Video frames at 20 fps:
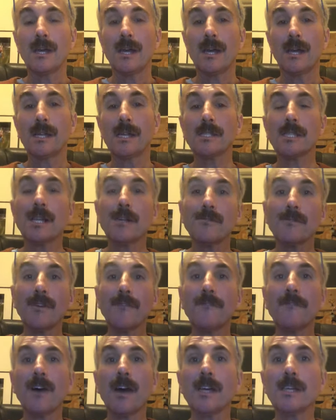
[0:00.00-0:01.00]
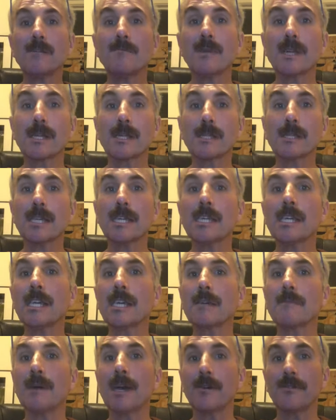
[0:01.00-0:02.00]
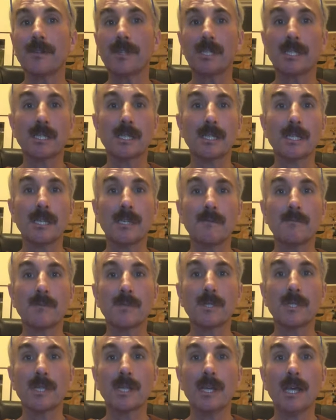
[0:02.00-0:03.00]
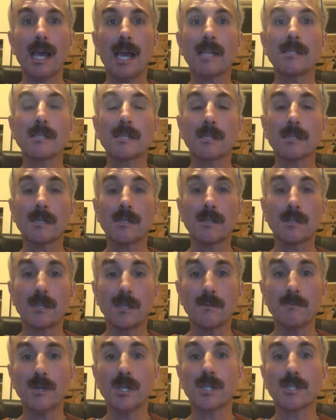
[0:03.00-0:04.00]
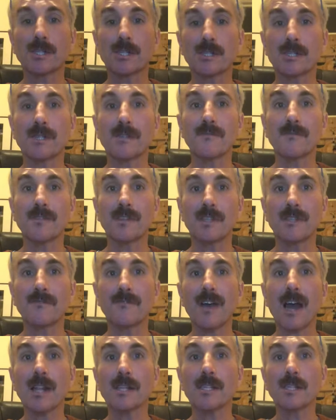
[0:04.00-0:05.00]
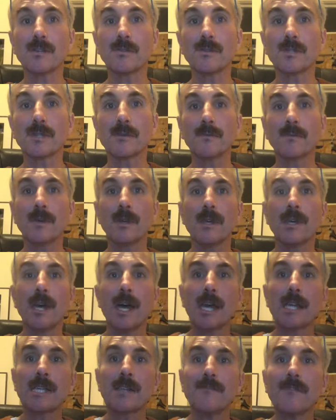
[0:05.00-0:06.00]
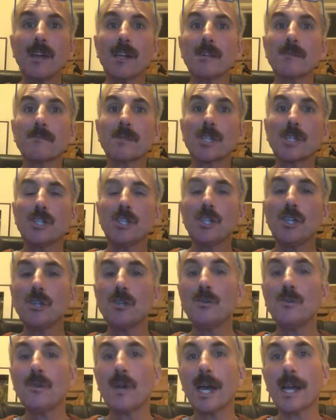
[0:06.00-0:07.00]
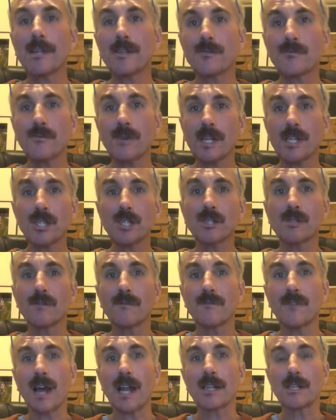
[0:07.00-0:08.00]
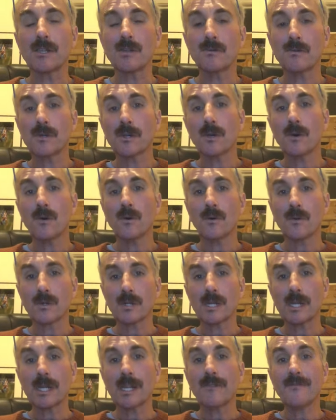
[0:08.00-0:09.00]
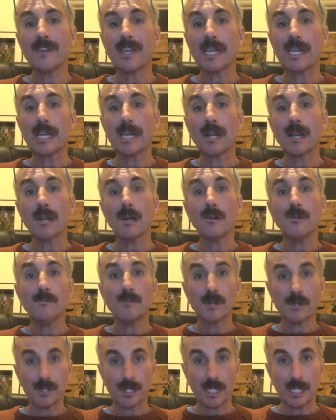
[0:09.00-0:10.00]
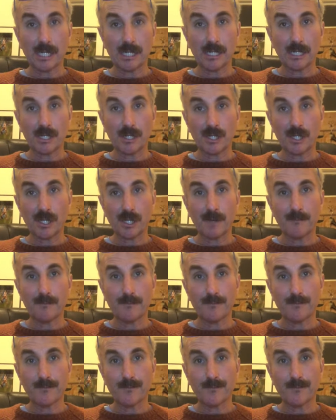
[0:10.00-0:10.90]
And as I refined my thinking about these themes and the emergence of these values, I developed a new and original value called living global citizenship.